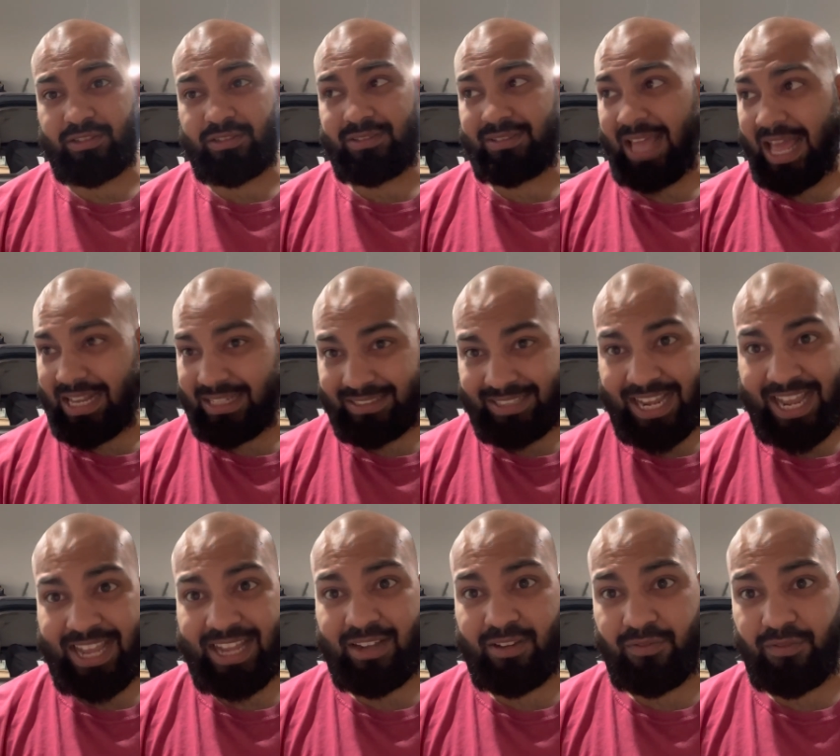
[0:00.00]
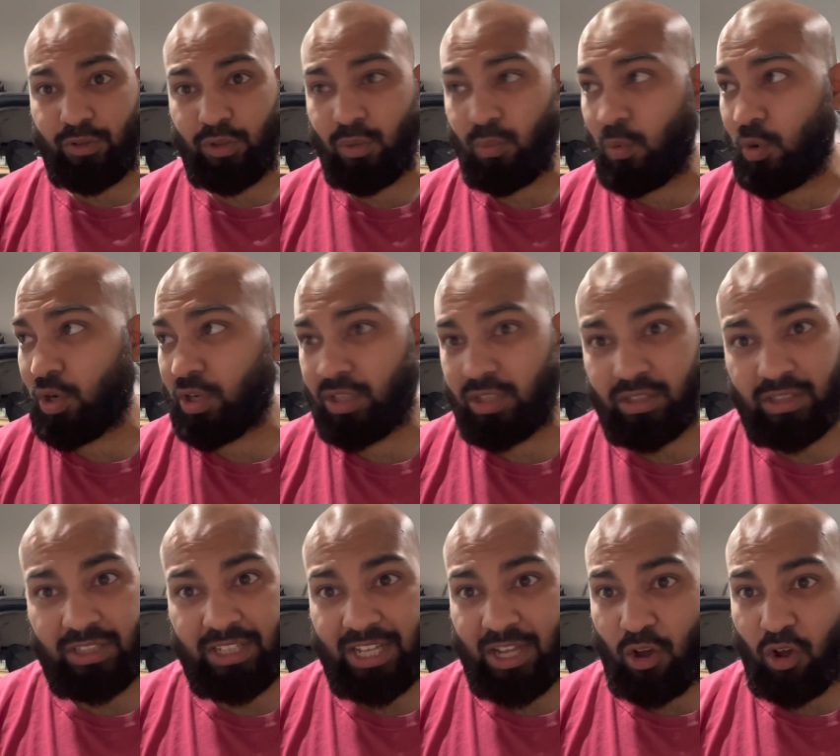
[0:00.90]
that tank full of water,
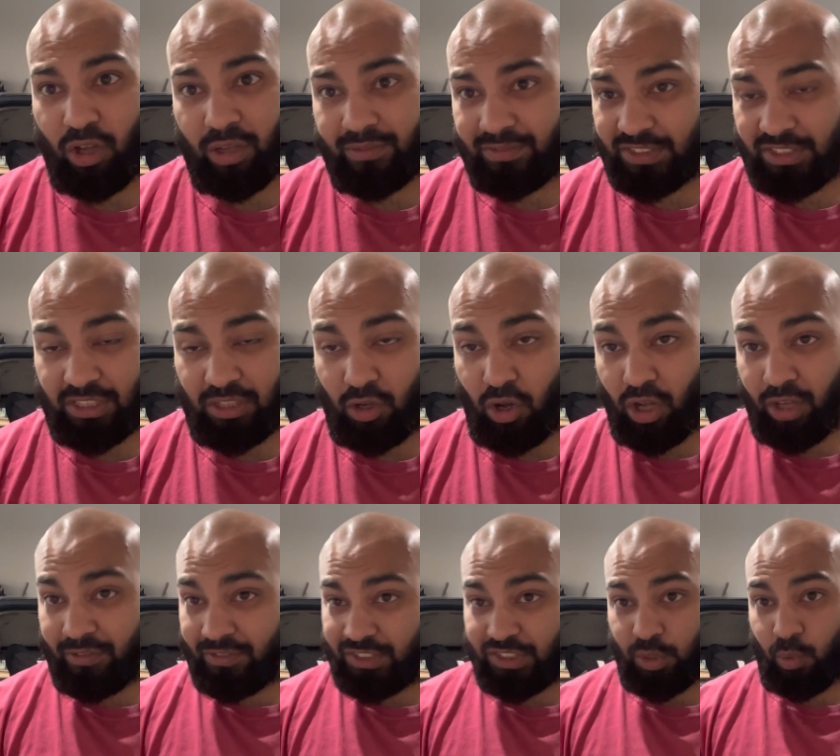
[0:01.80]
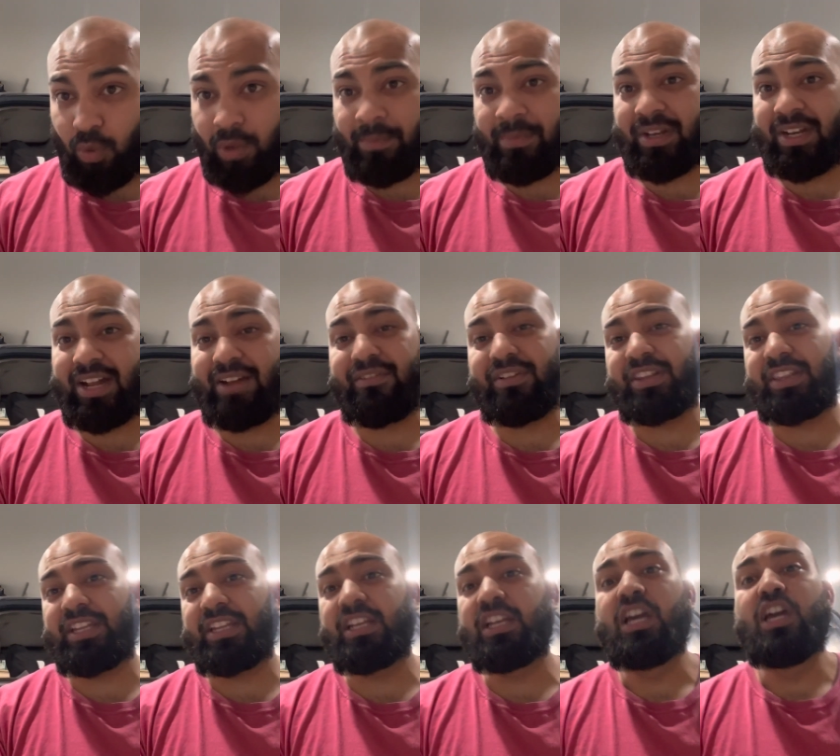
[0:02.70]
the, all of all of his equipment and
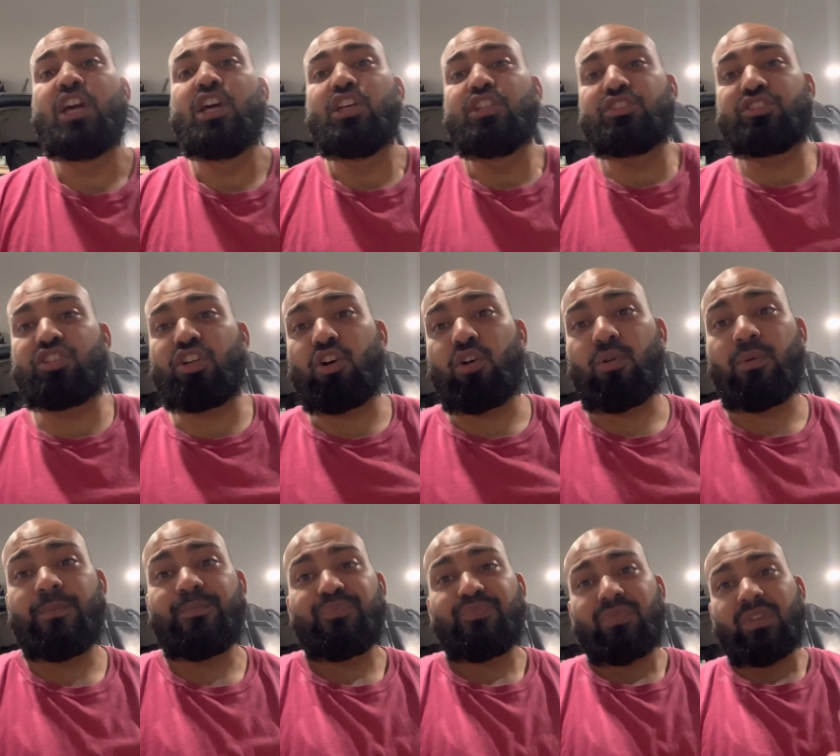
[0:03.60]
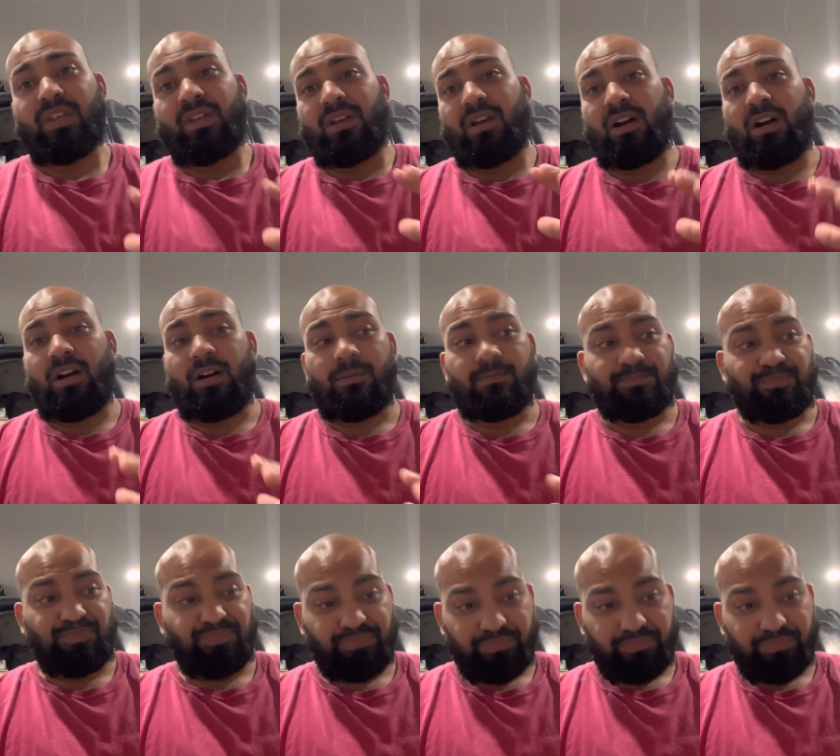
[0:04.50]
everything. So, um,